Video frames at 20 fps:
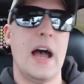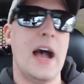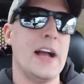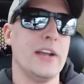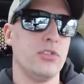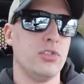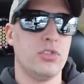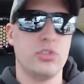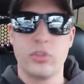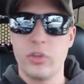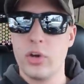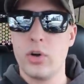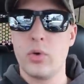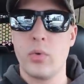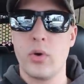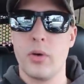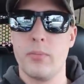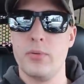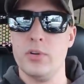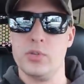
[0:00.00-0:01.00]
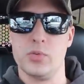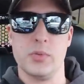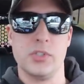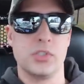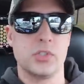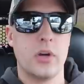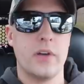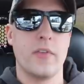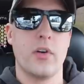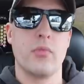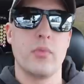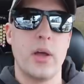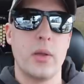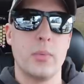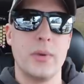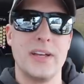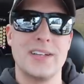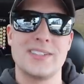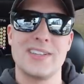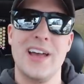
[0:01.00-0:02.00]
I still wear boots. We still have our Red
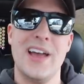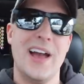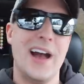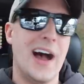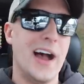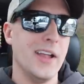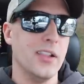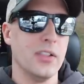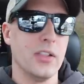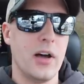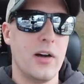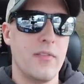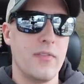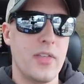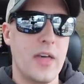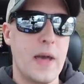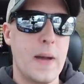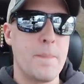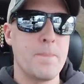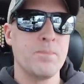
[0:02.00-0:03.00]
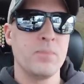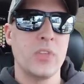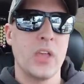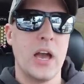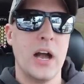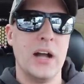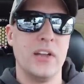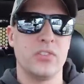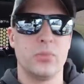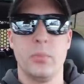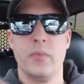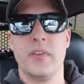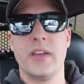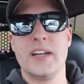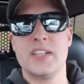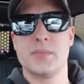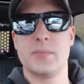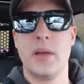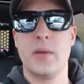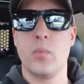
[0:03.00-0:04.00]
Wings. I love them. Uh, some of you
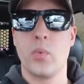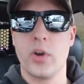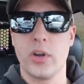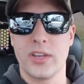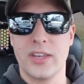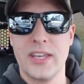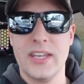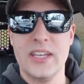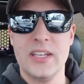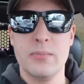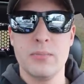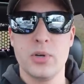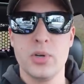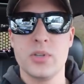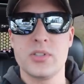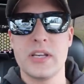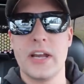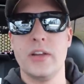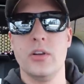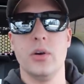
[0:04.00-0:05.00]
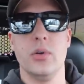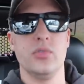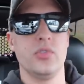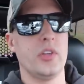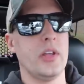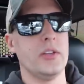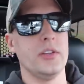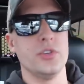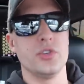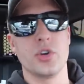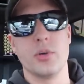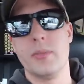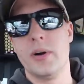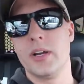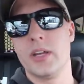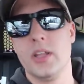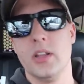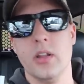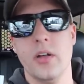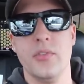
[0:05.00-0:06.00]
guys might wear Keen boots. I know Stanley Dirt
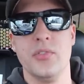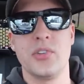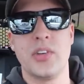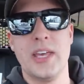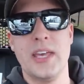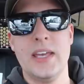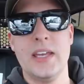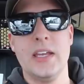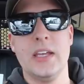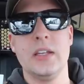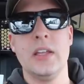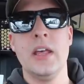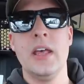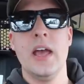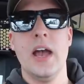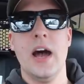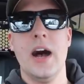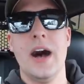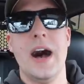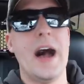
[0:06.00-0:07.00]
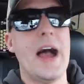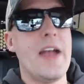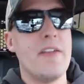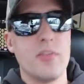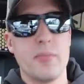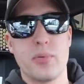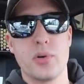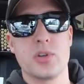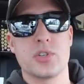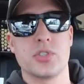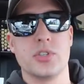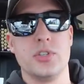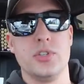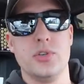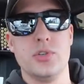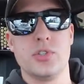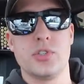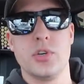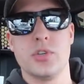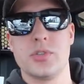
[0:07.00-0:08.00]
Monkey loves Keen. Uh, I haven't personally
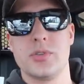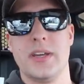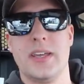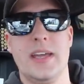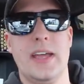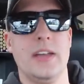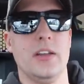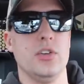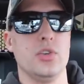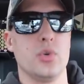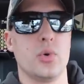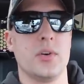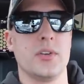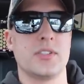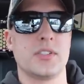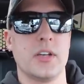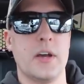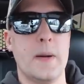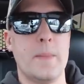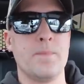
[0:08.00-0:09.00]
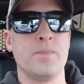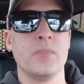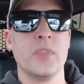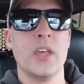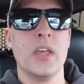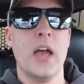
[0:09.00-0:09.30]
used those, so I can't endorse them.